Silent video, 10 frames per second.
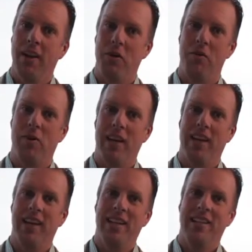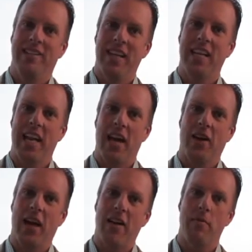it would be sitting
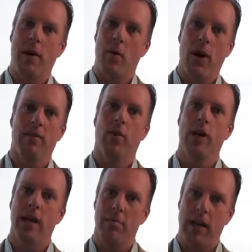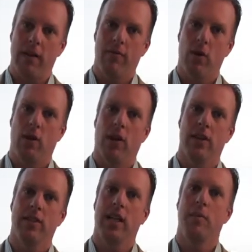down and having my wife go ahead and make a phone call,
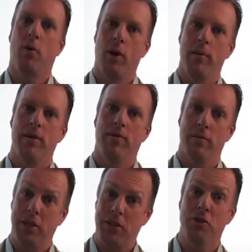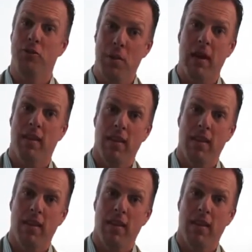set an appointment for Mr. Smith